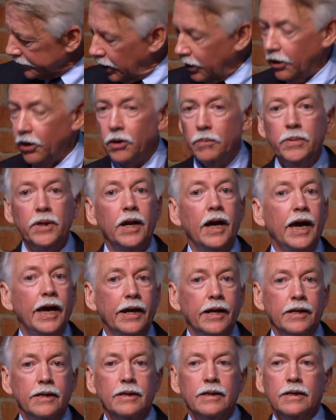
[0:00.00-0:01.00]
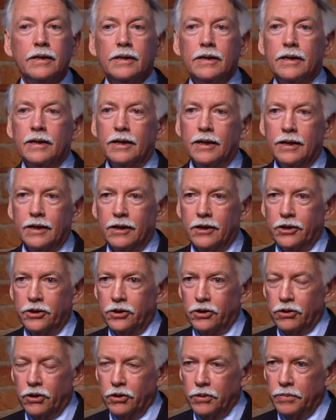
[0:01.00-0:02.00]
All been added uh,
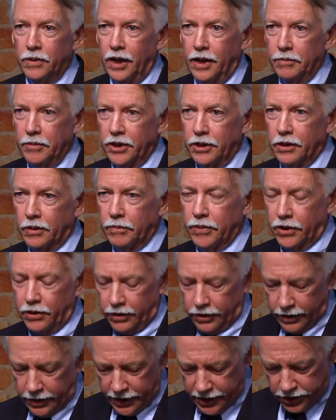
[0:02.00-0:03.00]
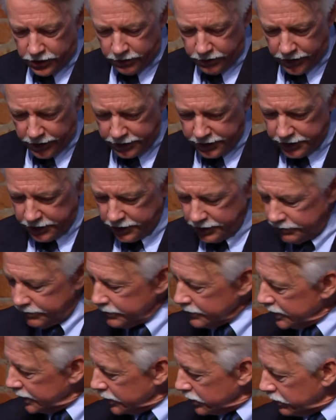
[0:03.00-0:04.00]
under Obama and are part of the national park system
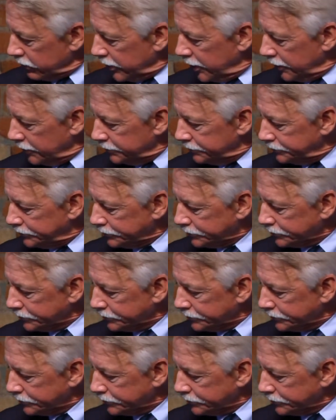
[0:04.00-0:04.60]
as well.